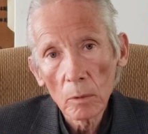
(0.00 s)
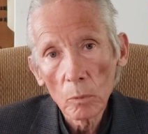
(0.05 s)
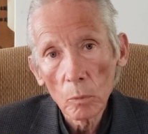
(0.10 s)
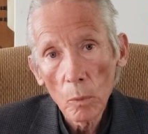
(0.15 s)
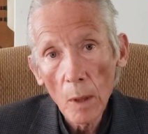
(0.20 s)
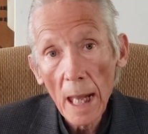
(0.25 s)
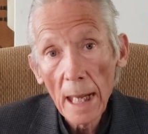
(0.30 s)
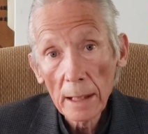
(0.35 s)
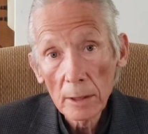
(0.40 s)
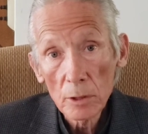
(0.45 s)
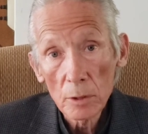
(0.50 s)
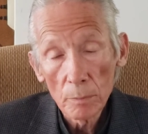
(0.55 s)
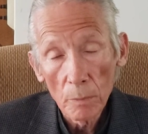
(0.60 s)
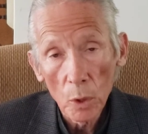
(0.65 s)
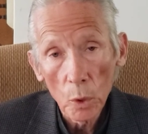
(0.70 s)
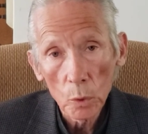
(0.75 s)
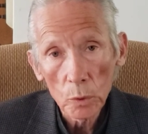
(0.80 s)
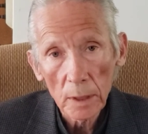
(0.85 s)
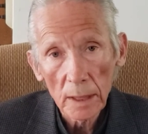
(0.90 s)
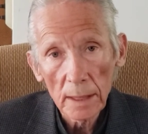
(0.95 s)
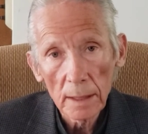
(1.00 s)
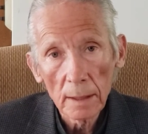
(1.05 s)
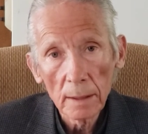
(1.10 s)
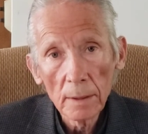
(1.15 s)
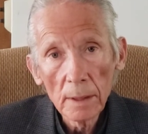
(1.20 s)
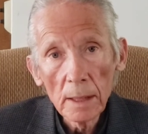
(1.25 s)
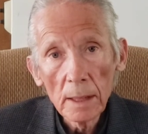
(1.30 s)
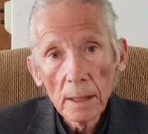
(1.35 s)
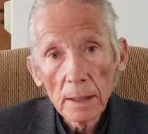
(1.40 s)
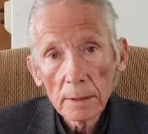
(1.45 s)
wax molding
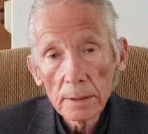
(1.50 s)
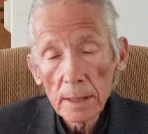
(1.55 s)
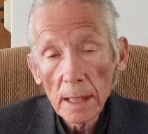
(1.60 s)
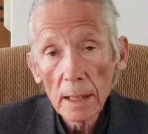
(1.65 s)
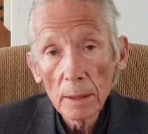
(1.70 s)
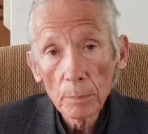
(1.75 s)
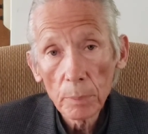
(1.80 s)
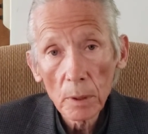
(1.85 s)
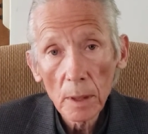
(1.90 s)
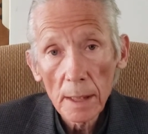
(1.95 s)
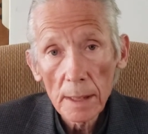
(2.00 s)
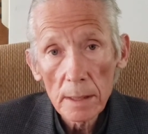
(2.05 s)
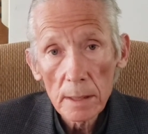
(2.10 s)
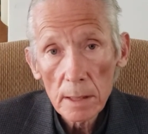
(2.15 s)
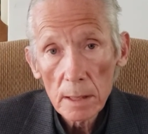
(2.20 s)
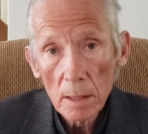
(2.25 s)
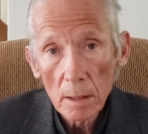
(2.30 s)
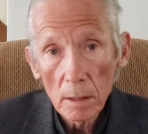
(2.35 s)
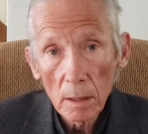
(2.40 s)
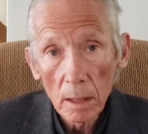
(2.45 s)
take place